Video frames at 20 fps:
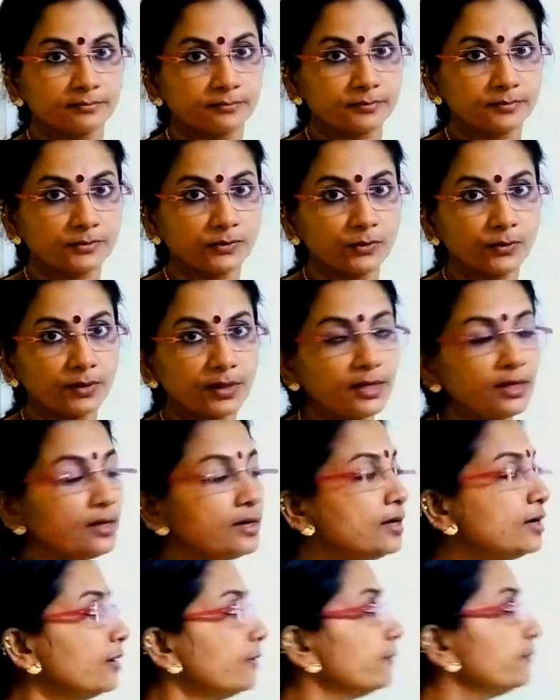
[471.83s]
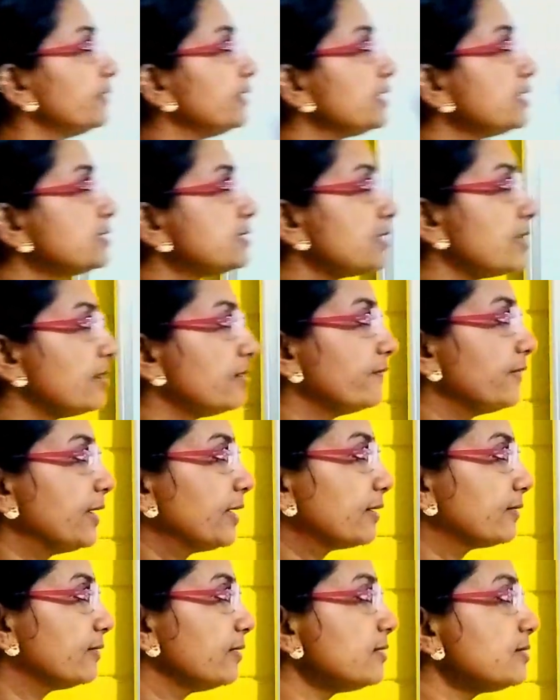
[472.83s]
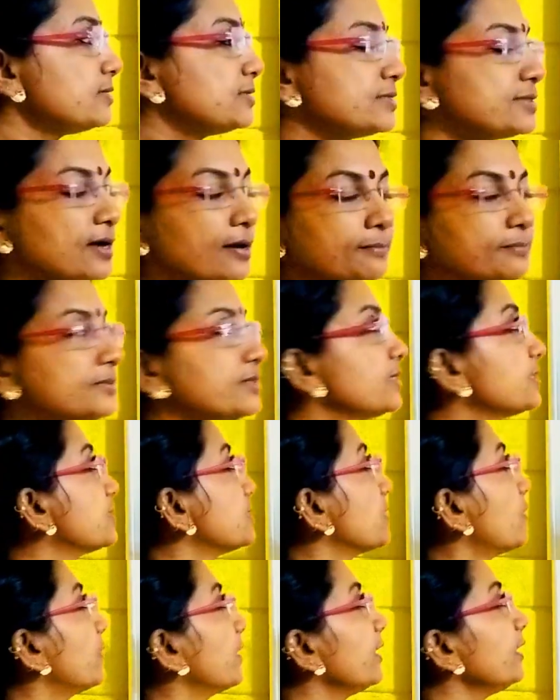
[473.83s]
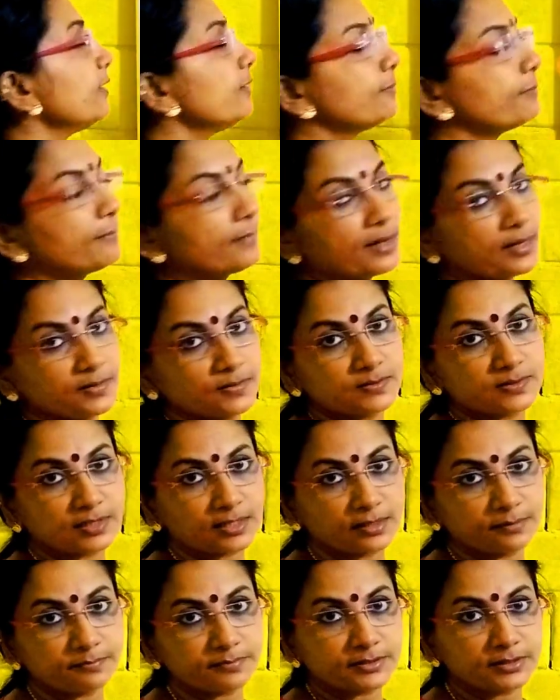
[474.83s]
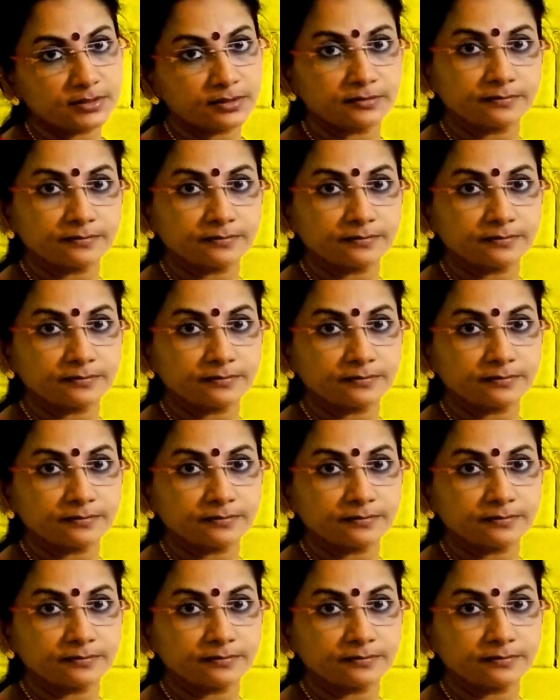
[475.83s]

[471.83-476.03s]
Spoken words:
Okay, these were the subjects on a manuscript.